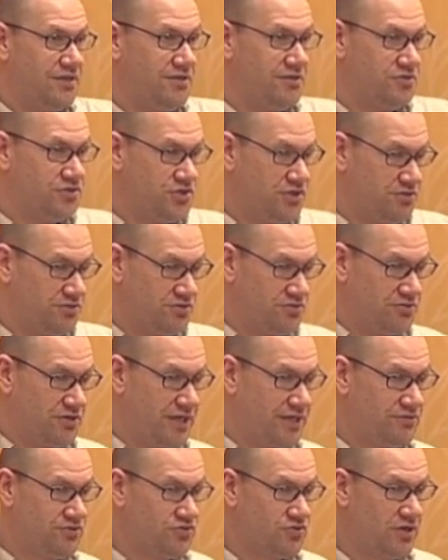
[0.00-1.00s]
their shows
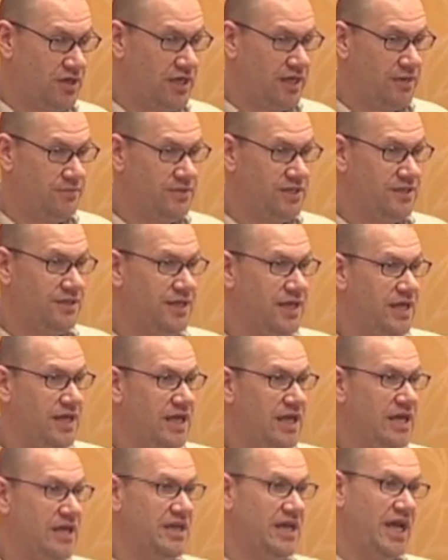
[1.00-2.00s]
transcribed and
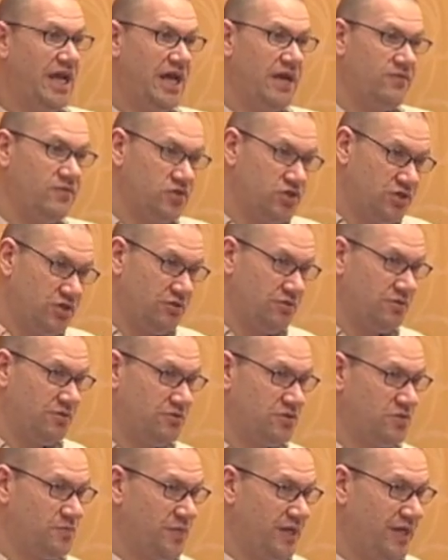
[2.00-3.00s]
then have a show
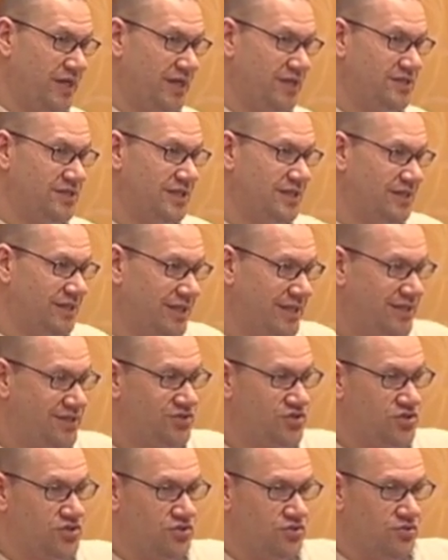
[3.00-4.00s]
notes page that
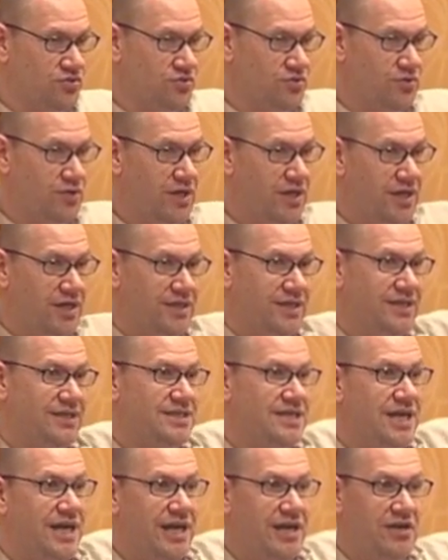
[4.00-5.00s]
links to the
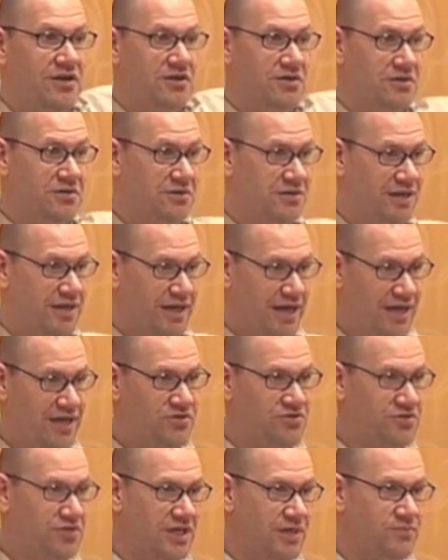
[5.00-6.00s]
entire
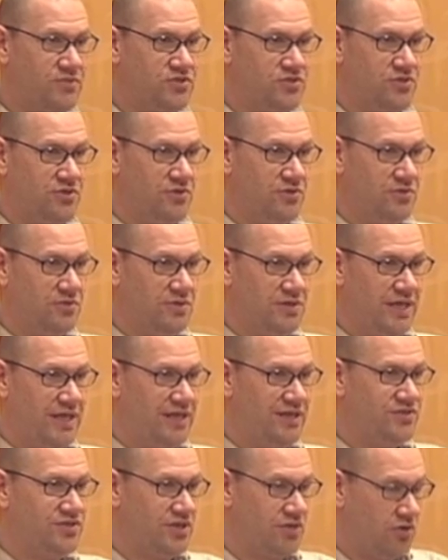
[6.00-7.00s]
actual episode
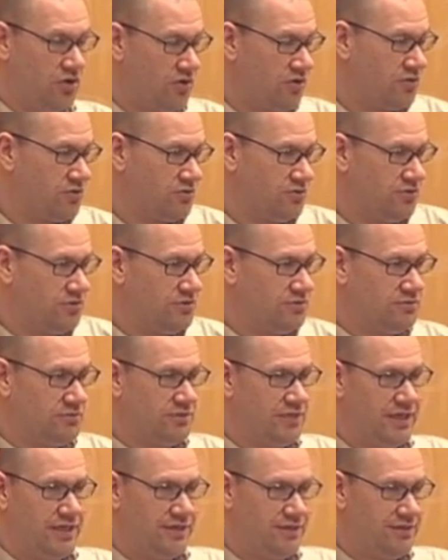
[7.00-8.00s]
as an article
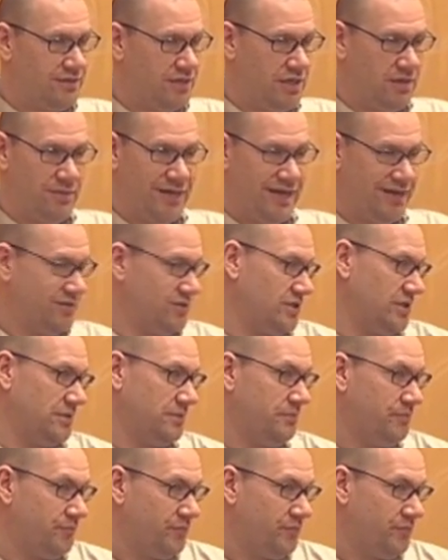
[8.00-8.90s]
like in a magazine.